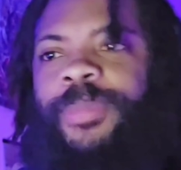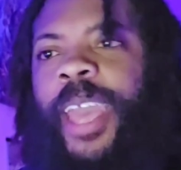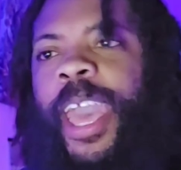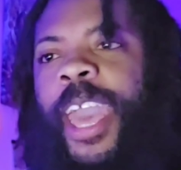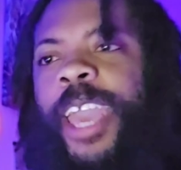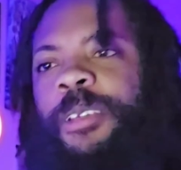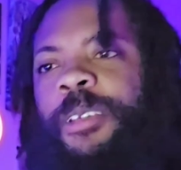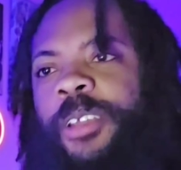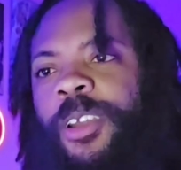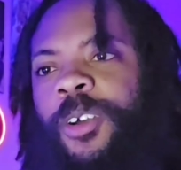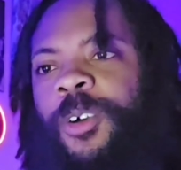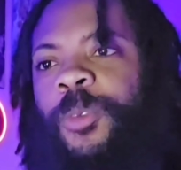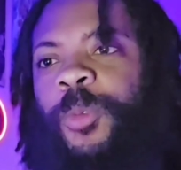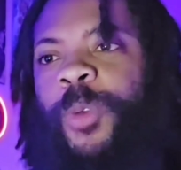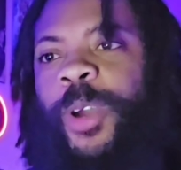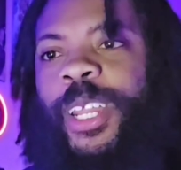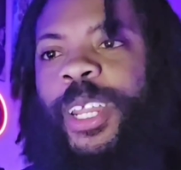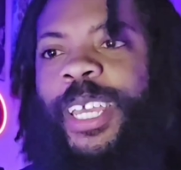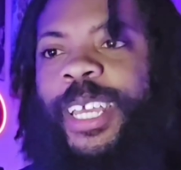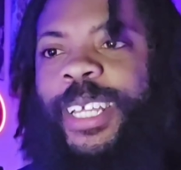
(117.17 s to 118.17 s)
Hey, yo,
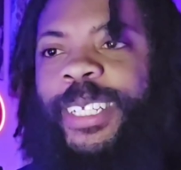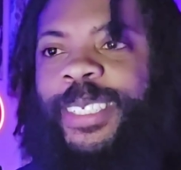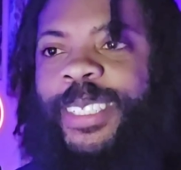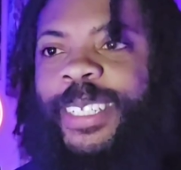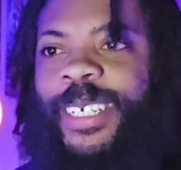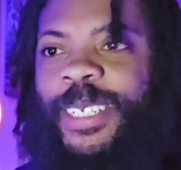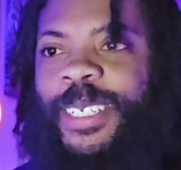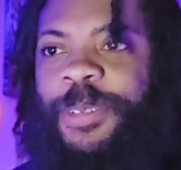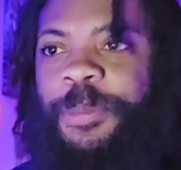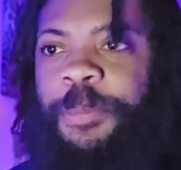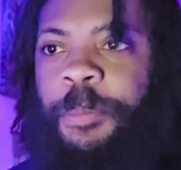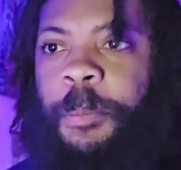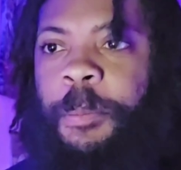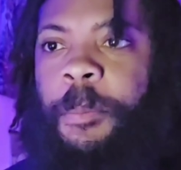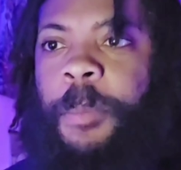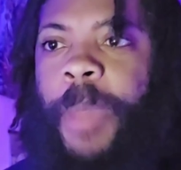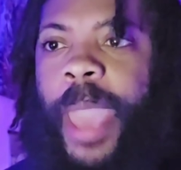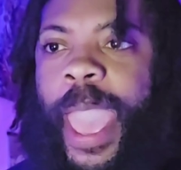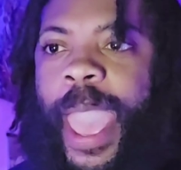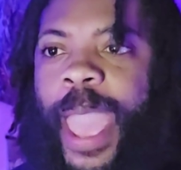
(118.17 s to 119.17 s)
what is this
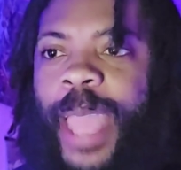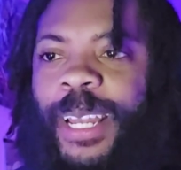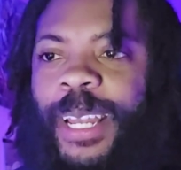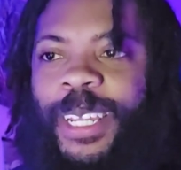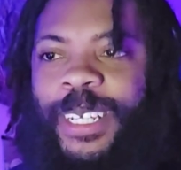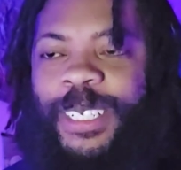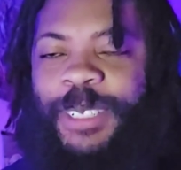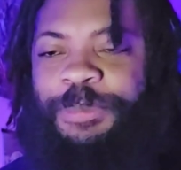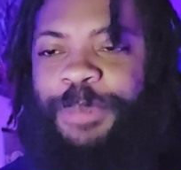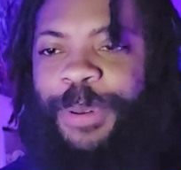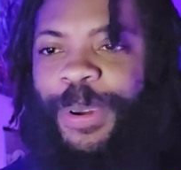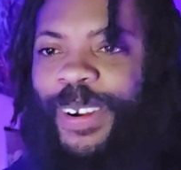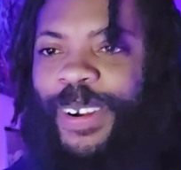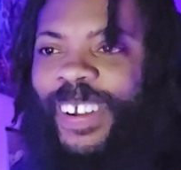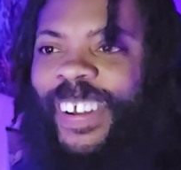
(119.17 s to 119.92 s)
madness, bro?